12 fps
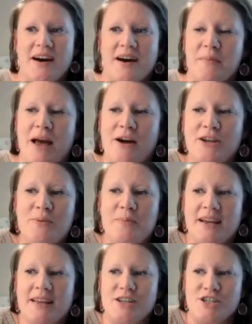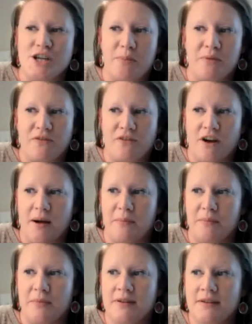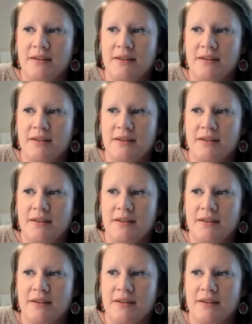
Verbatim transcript: Um, how do you make the jump from